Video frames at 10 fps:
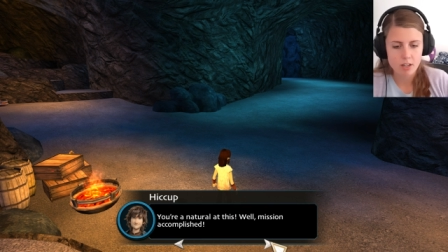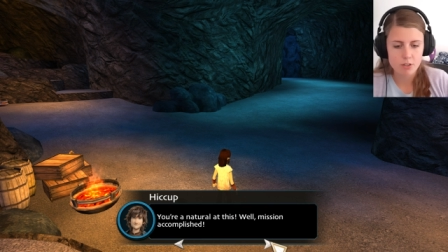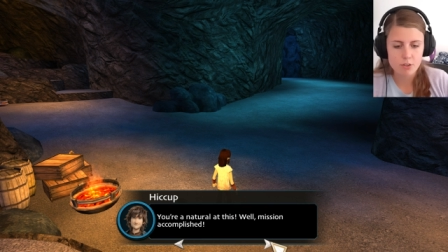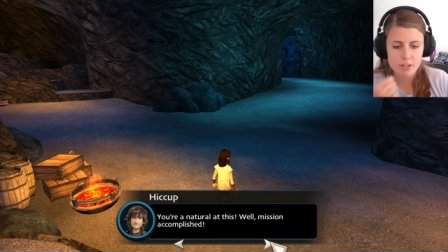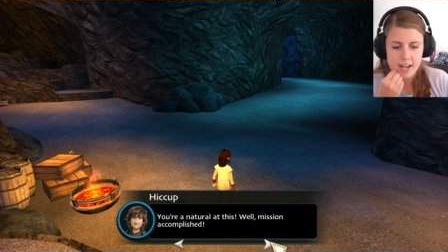
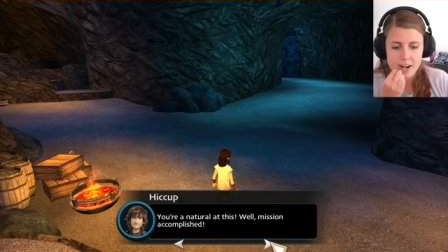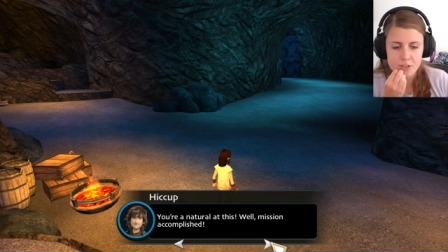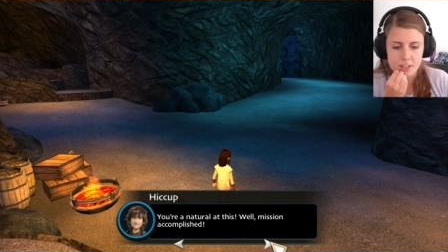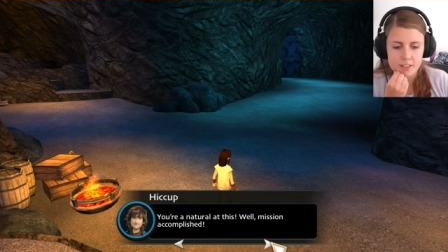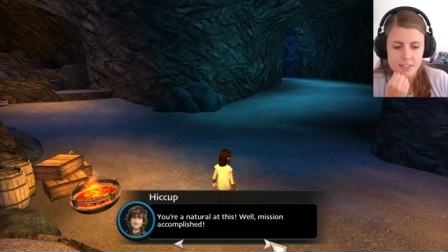You're
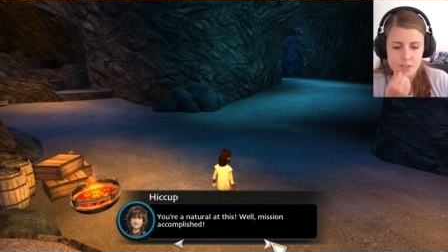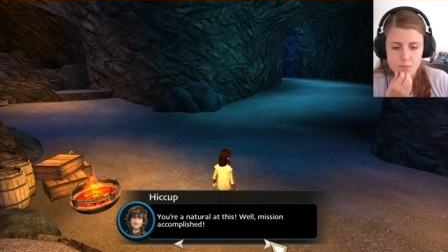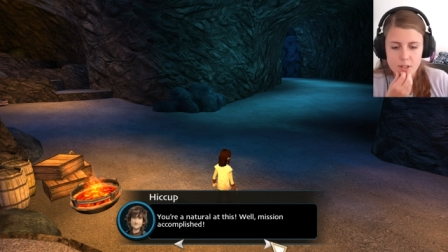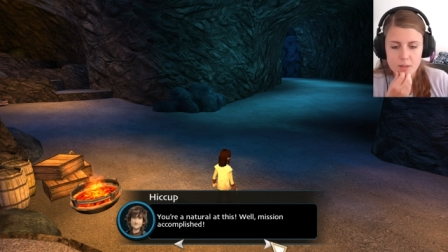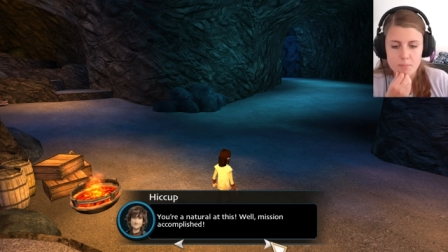natural at this.
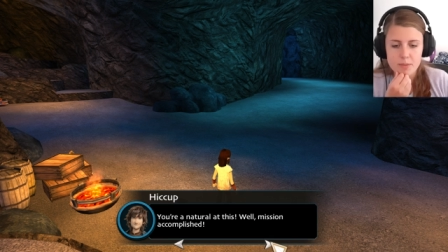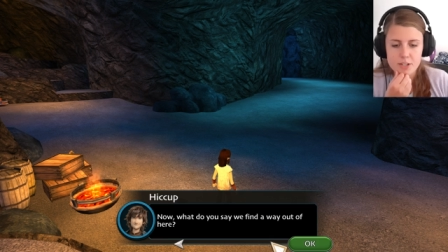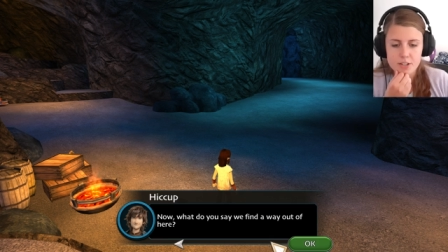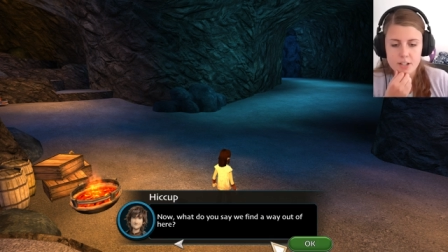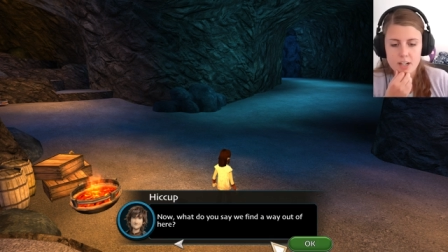Well,
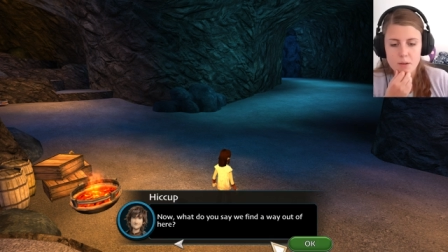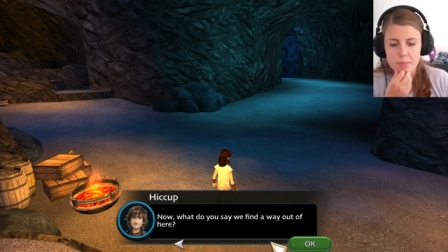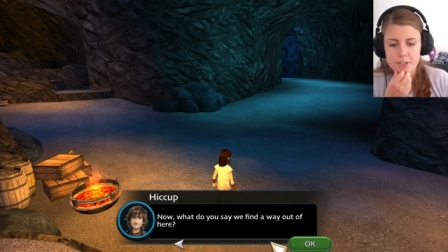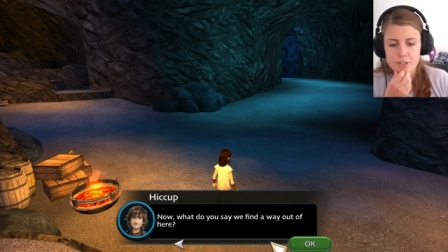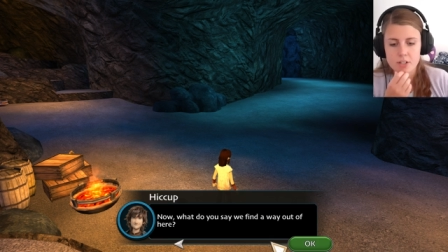mission
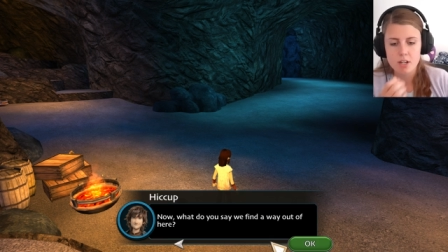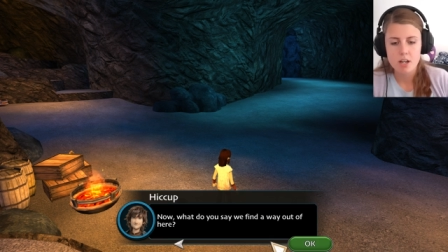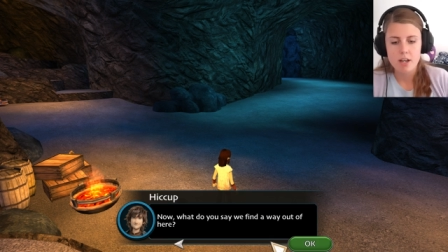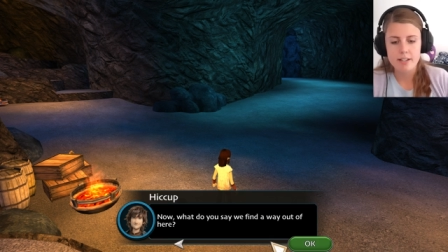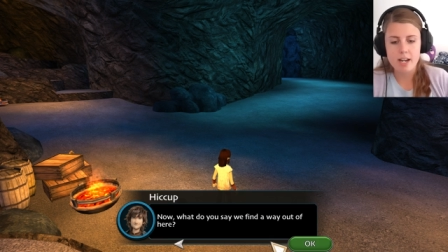accomplished.
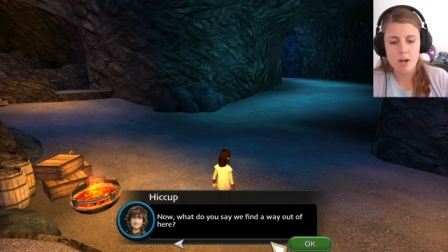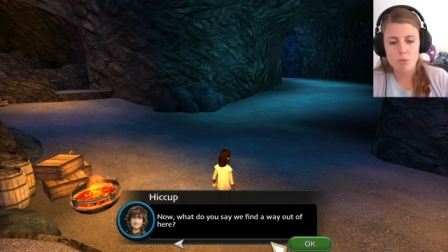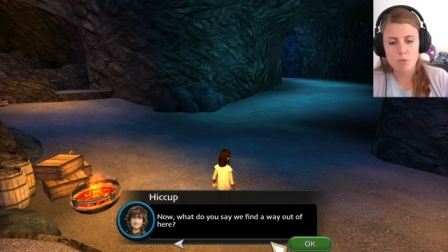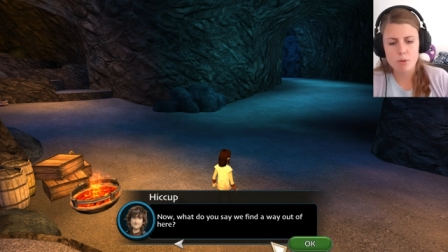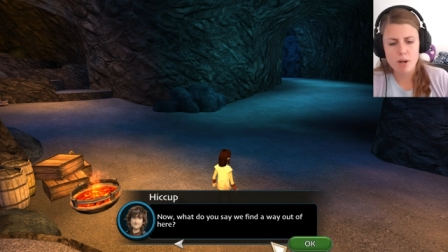Now,
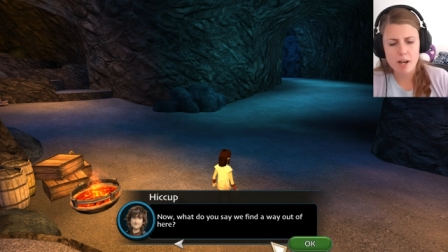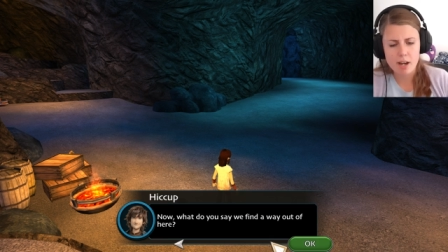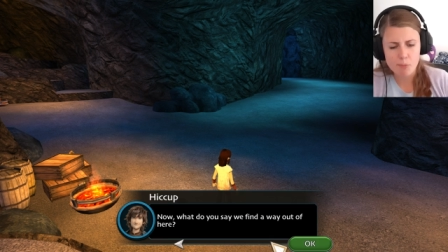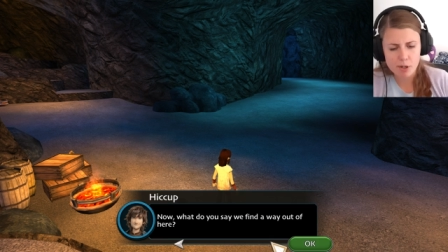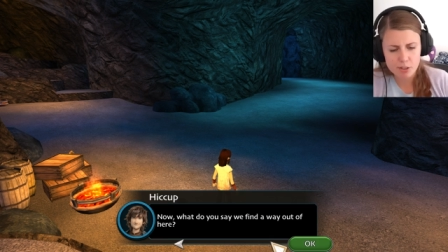
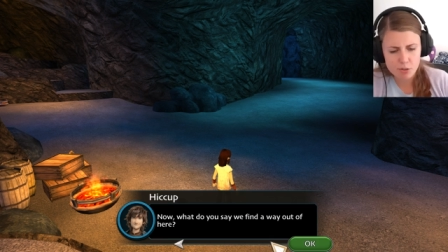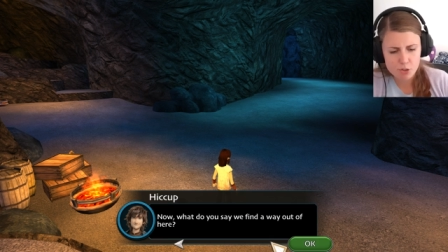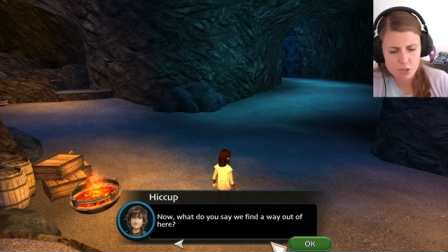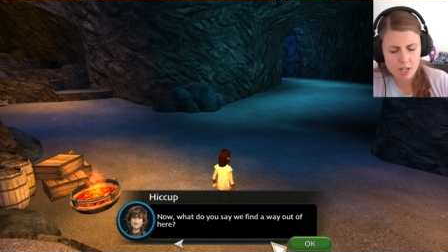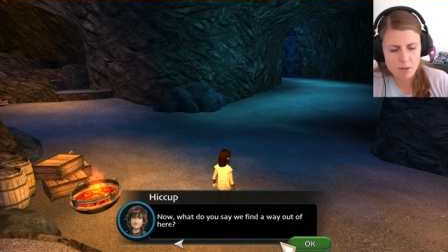what do you
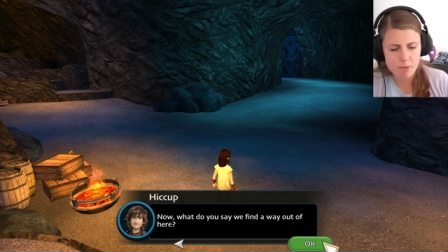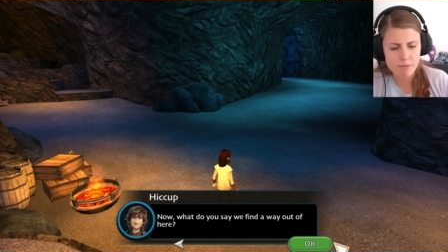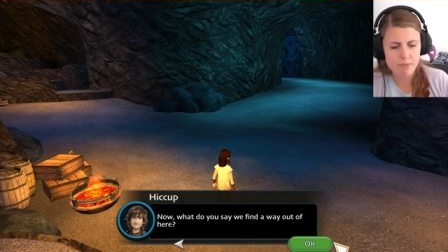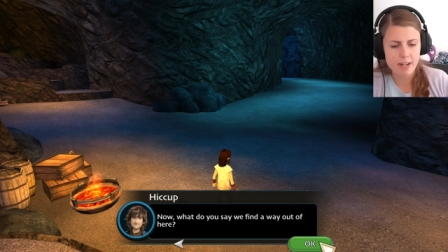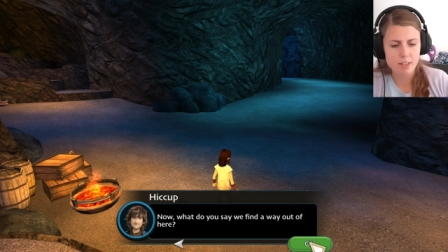say we
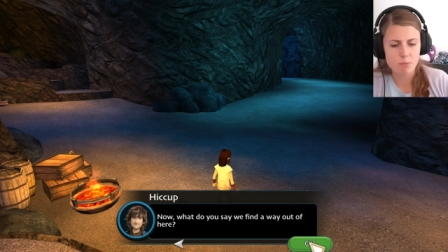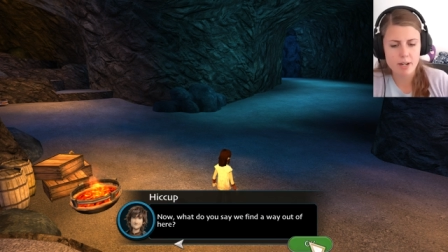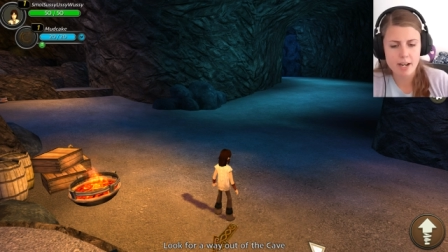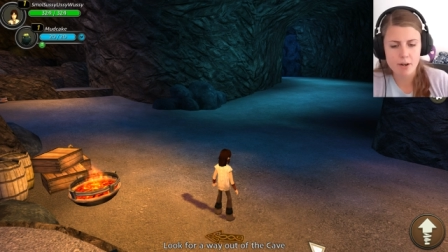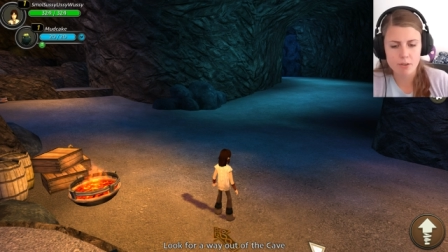find the
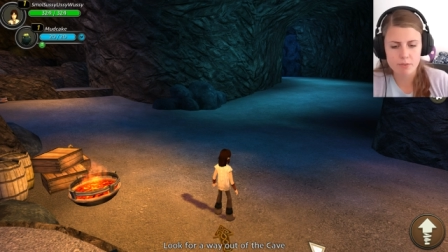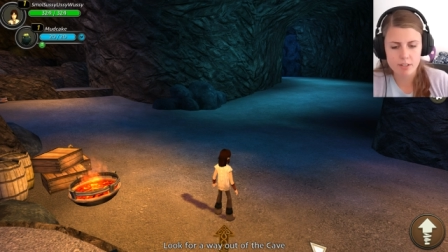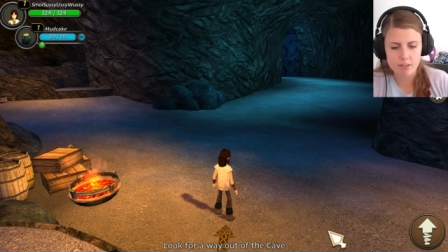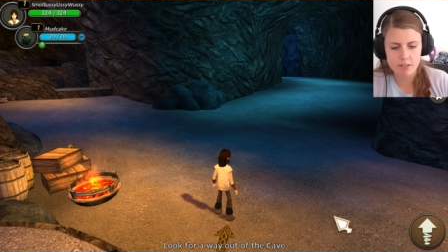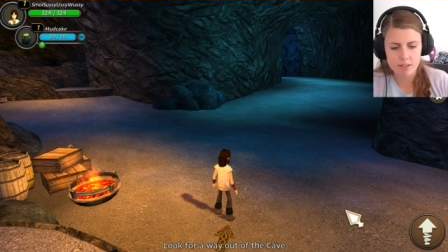way out of
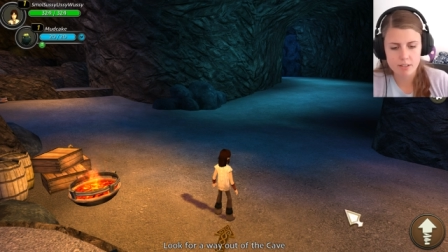here?